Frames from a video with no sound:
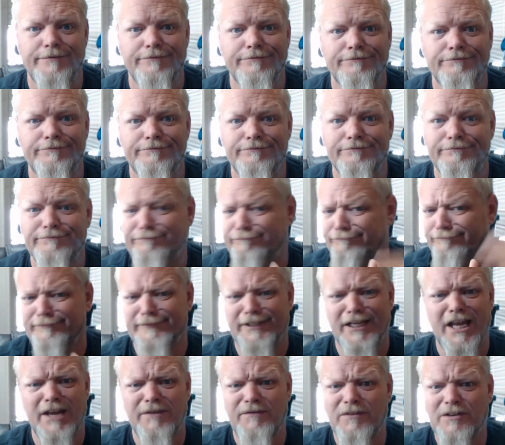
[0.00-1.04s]
it.
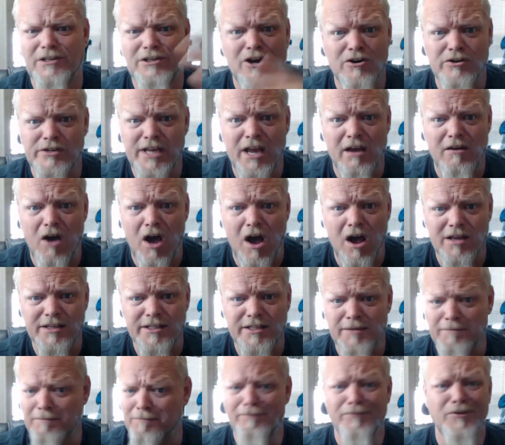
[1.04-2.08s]
If it turns out
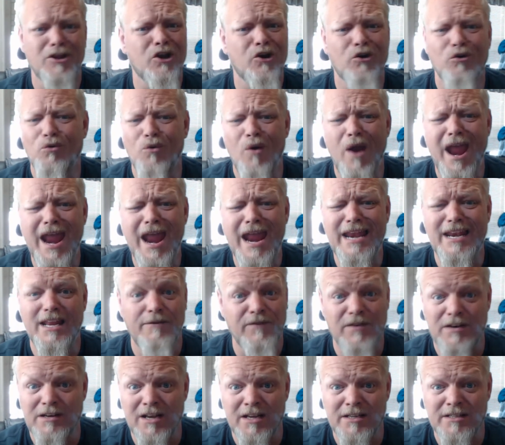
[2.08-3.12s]
awesome, great.
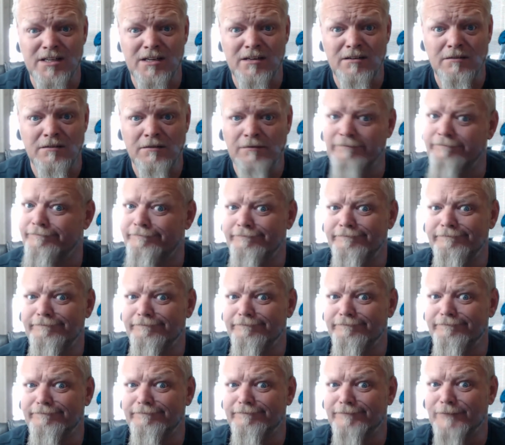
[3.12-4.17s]
If it doesn't,
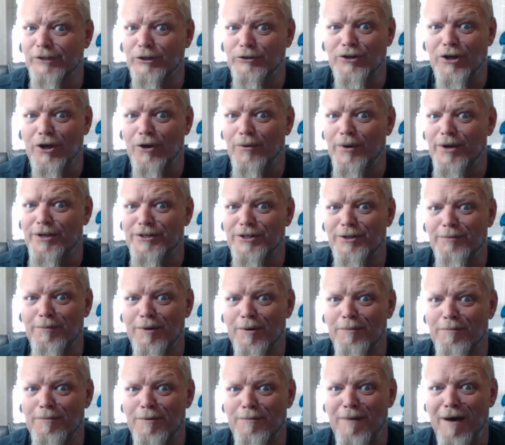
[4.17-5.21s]
there's always the
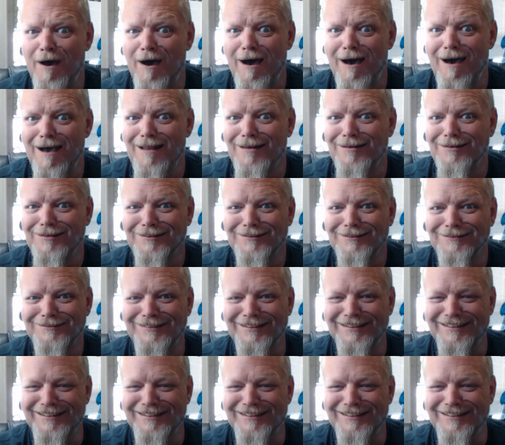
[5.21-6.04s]
purple pond.